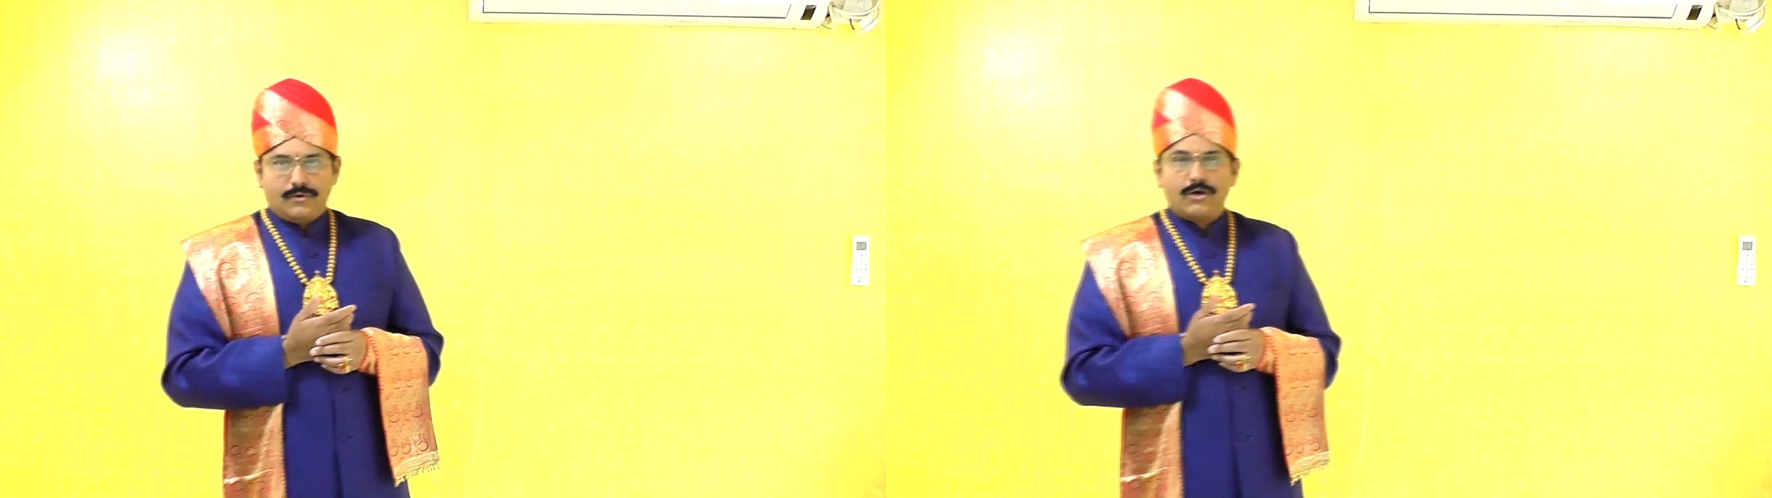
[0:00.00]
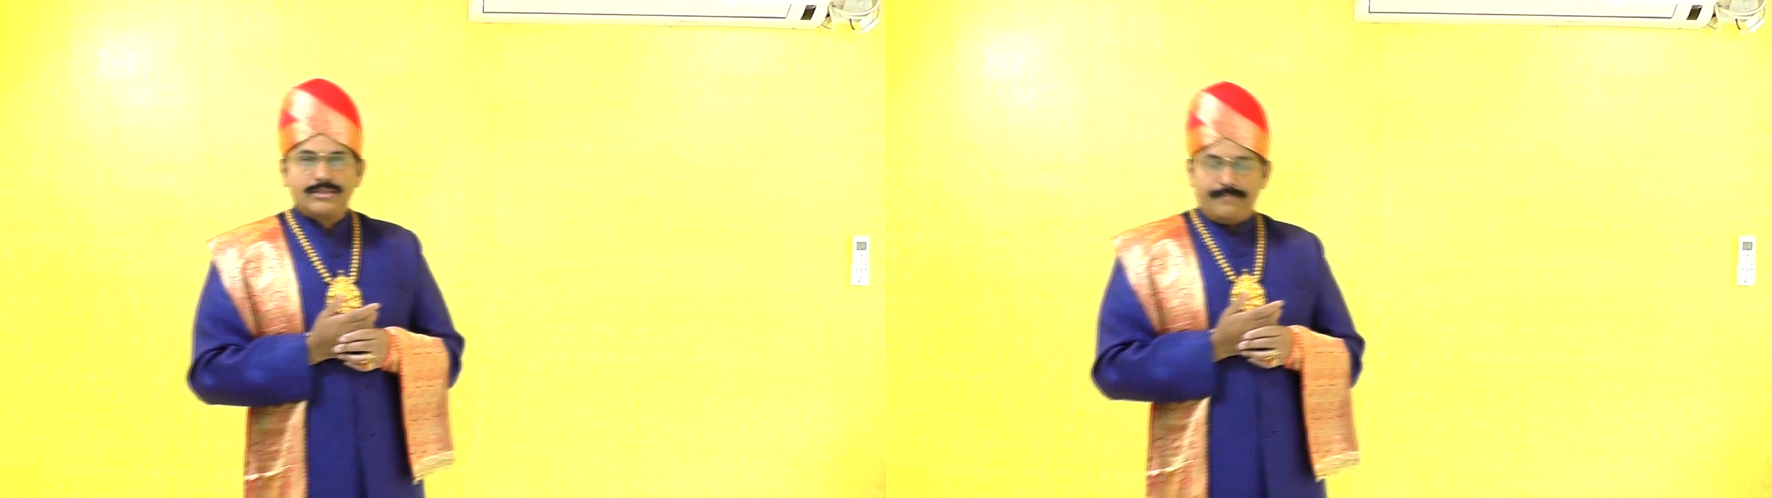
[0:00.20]

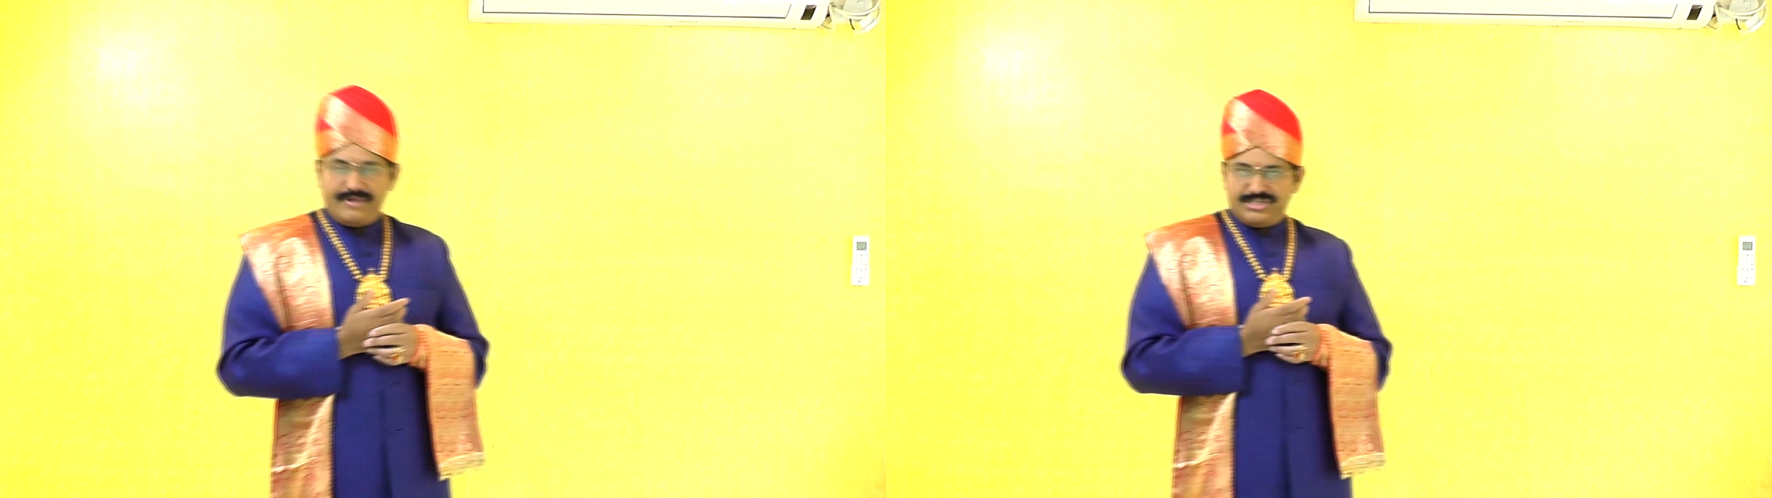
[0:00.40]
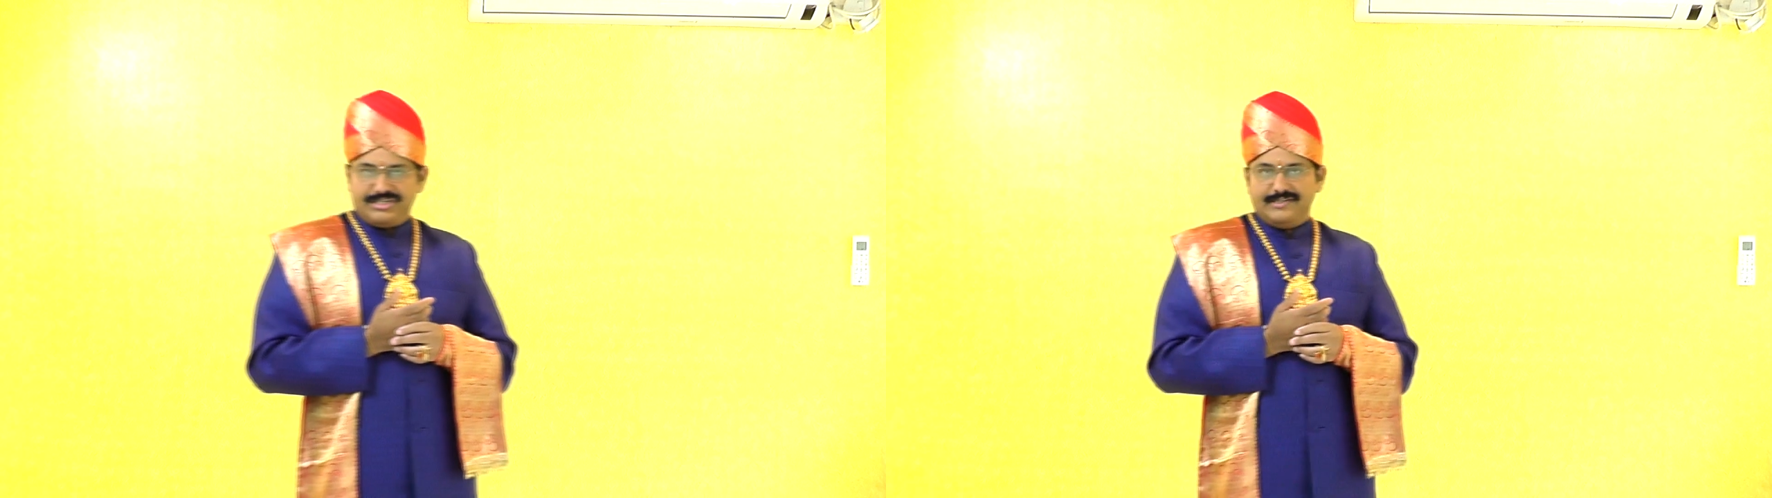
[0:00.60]
on the
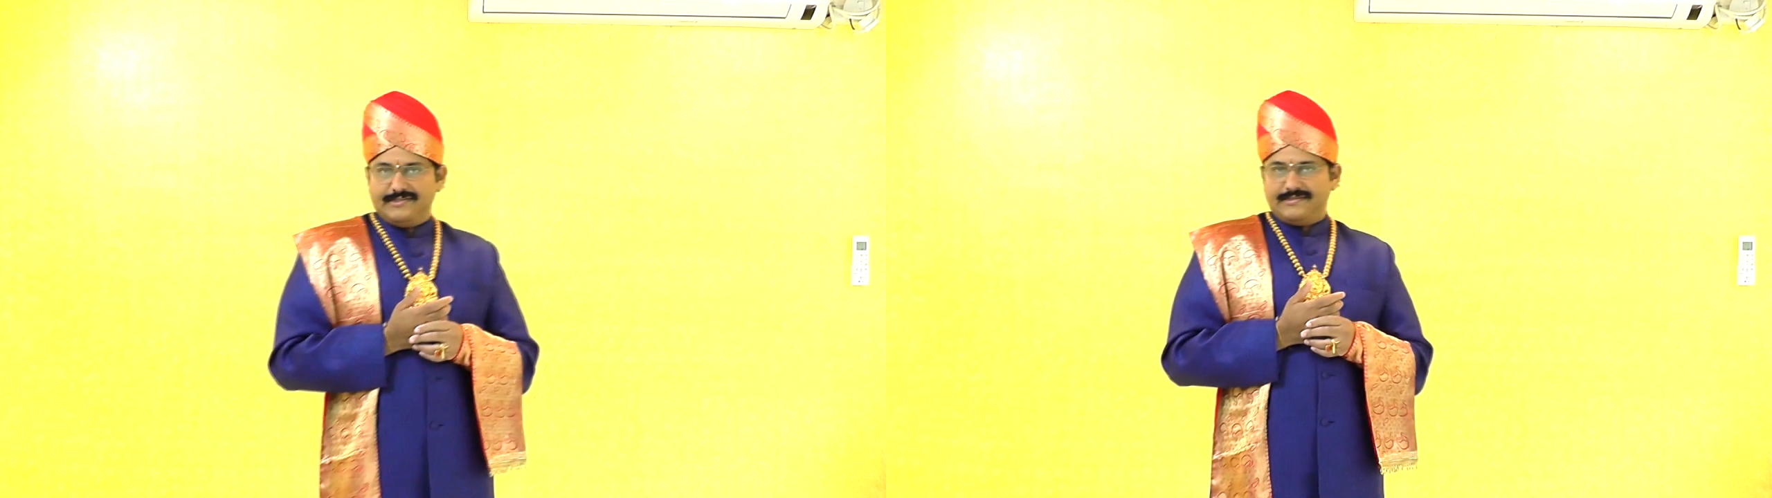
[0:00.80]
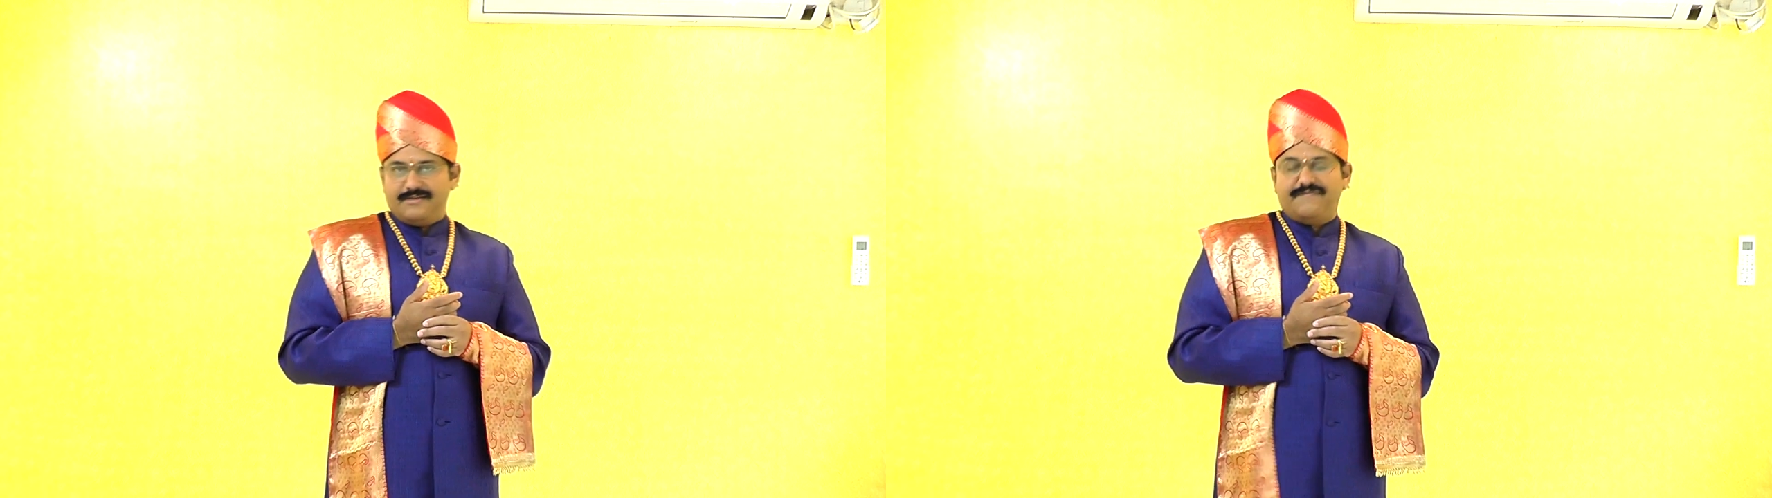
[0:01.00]

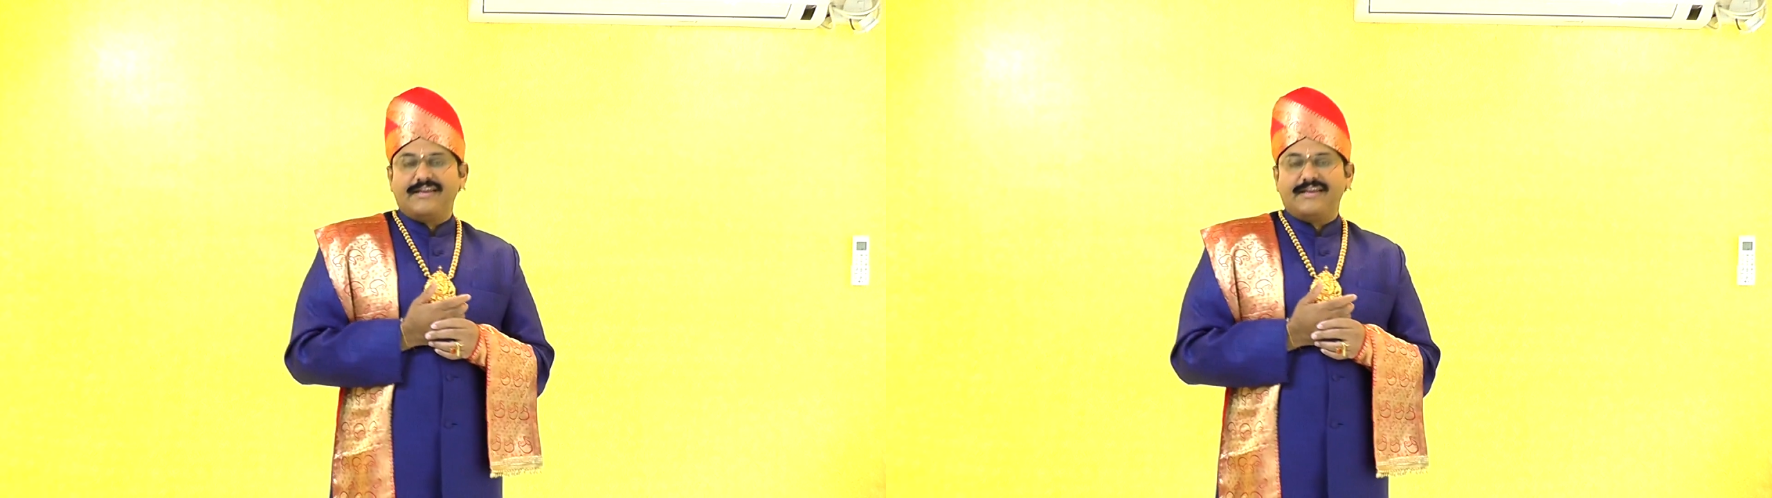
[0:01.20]
patients.